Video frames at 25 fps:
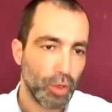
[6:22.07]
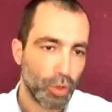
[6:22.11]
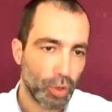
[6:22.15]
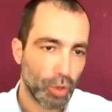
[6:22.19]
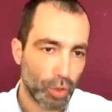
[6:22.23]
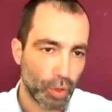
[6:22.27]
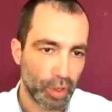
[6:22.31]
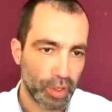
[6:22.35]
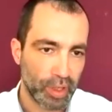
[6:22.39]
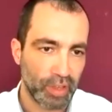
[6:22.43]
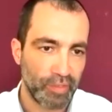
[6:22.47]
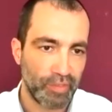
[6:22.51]

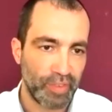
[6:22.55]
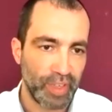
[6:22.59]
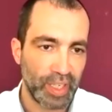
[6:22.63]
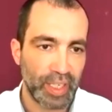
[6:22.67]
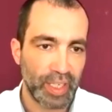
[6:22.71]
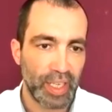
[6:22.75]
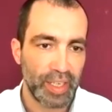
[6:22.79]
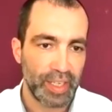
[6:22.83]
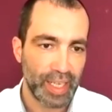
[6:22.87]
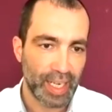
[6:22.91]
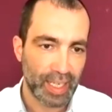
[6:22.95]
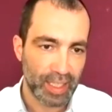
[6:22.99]
or the
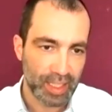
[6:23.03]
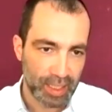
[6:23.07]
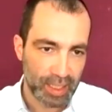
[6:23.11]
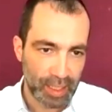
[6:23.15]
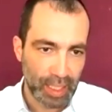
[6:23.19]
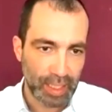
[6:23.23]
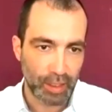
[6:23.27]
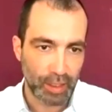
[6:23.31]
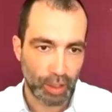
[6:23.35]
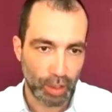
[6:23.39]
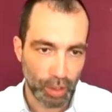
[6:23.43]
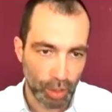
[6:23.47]
vineyards
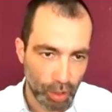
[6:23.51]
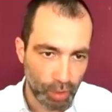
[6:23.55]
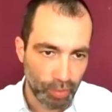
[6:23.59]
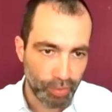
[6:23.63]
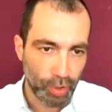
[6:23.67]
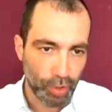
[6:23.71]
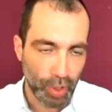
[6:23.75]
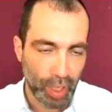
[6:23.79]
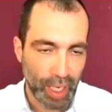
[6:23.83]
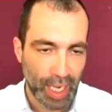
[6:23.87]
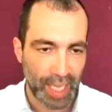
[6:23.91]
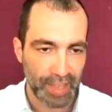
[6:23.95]
that grow
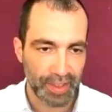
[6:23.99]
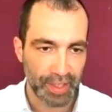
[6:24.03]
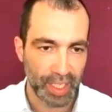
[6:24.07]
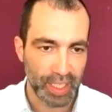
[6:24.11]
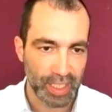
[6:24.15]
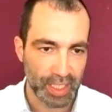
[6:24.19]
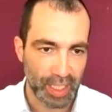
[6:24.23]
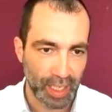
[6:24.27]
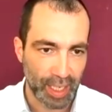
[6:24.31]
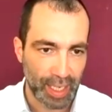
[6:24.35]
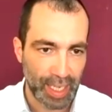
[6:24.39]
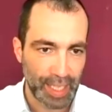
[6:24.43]
for
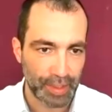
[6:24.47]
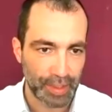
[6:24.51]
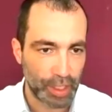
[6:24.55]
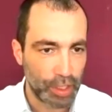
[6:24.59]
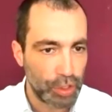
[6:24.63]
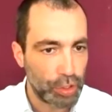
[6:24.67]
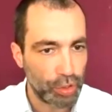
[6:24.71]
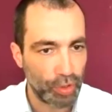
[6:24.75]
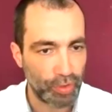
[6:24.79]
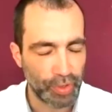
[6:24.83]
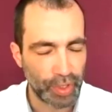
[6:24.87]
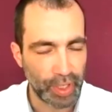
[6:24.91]
hundreds and
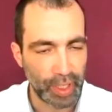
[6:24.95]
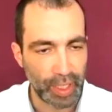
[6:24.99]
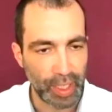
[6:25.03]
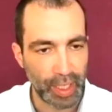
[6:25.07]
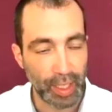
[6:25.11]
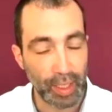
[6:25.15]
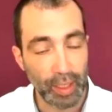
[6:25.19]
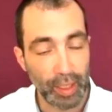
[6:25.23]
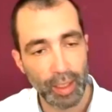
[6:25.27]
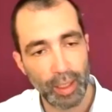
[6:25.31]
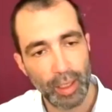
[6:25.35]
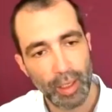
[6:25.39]
hundreds of
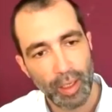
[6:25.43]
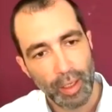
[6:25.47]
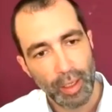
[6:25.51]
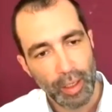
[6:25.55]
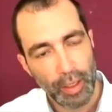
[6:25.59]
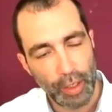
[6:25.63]
years.